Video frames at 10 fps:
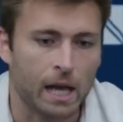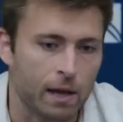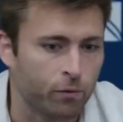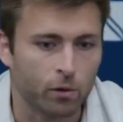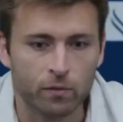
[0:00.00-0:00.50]

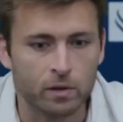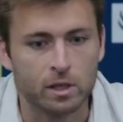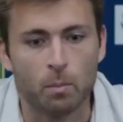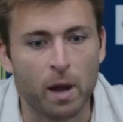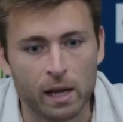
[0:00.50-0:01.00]
if you're even
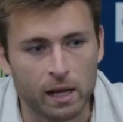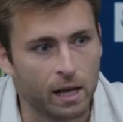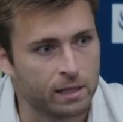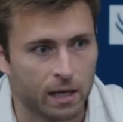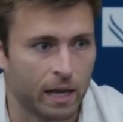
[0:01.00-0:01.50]
debating
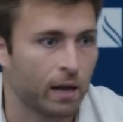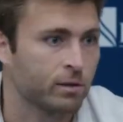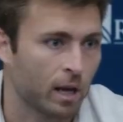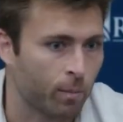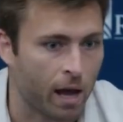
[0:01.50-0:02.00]
as, like, an
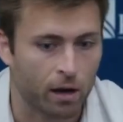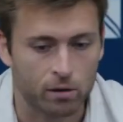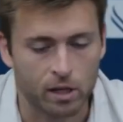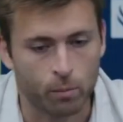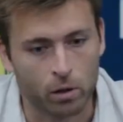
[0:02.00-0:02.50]
outside back or
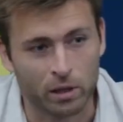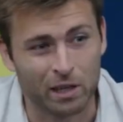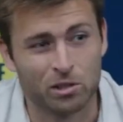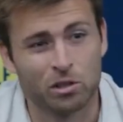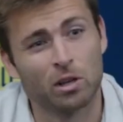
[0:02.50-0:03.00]
someone,
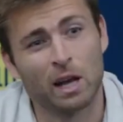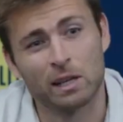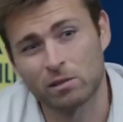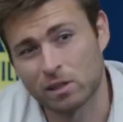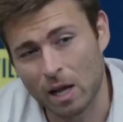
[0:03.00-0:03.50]
like, should I
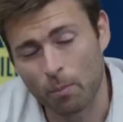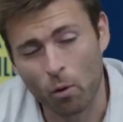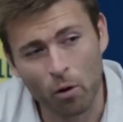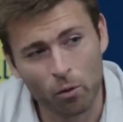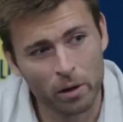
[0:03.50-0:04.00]
step
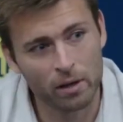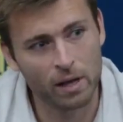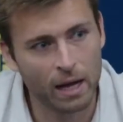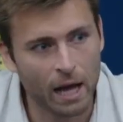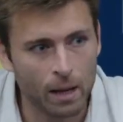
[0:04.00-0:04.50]
all the way to
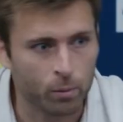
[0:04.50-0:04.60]
that guy?